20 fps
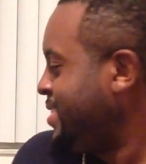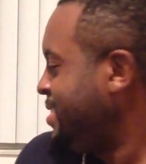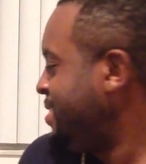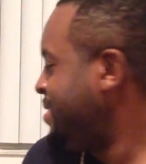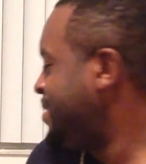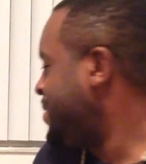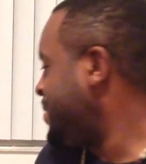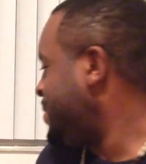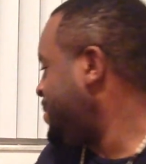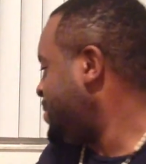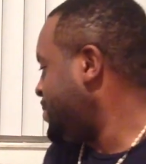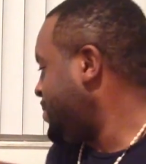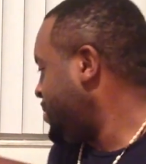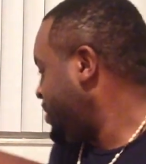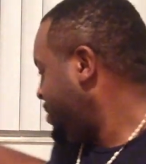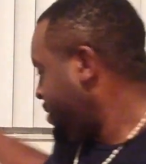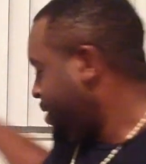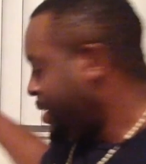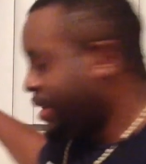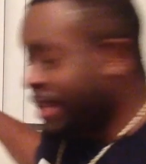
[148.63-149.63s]
So
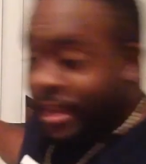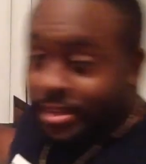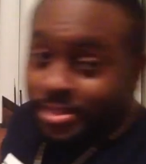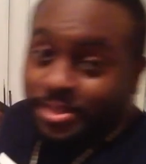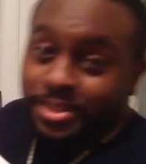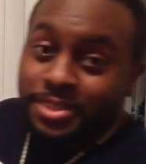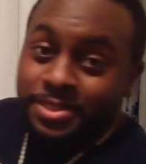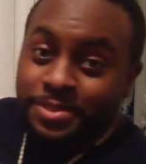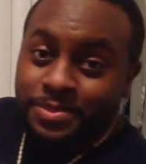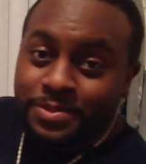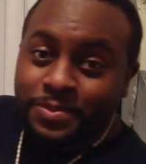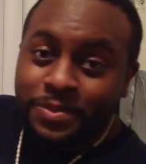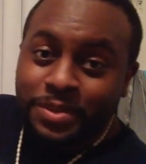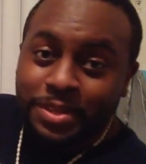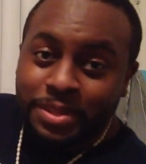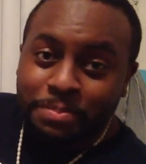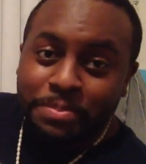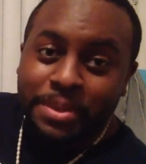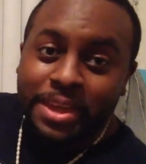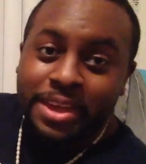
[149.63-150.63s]
actually, this was one
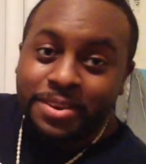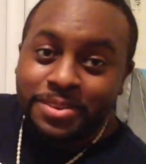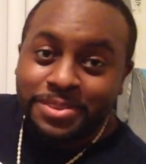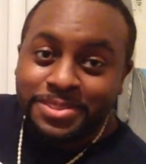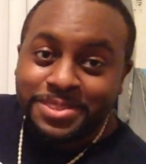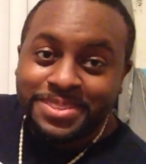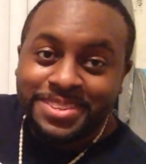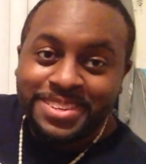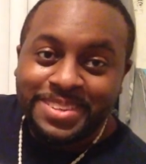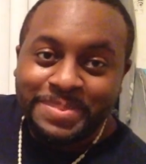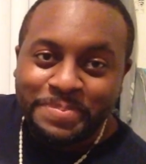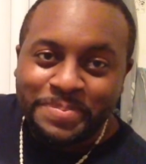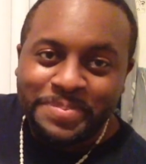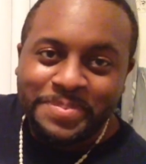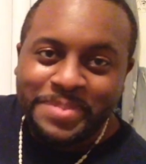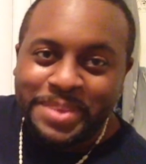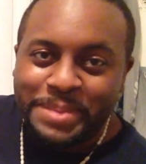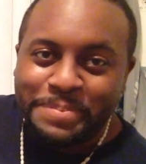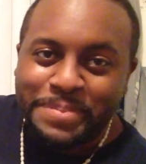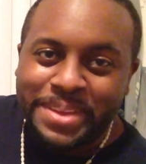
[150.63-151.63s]
of the panels
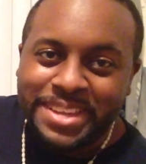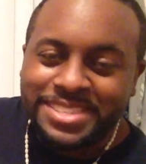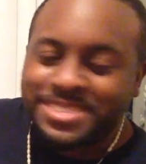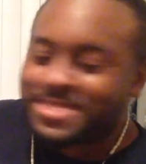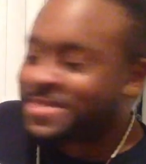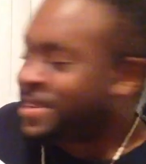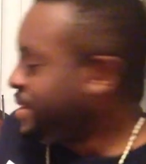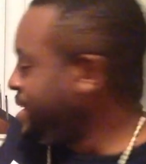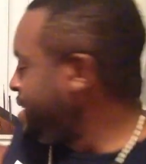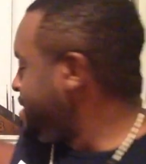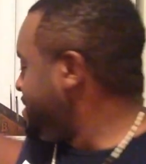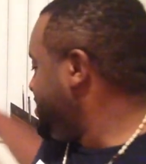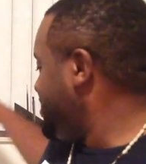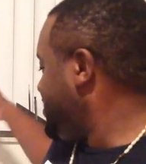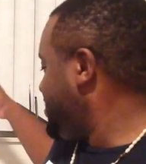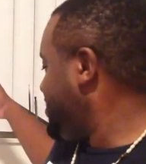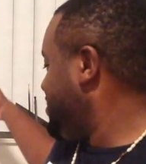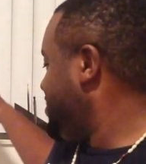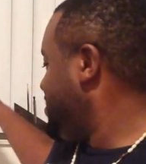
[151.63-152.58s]
pages right now. This